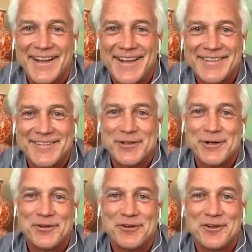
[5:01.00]
I, can't sit
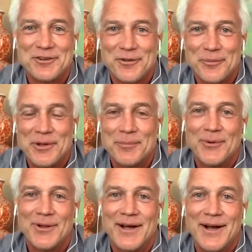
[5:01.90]
here and judge other people.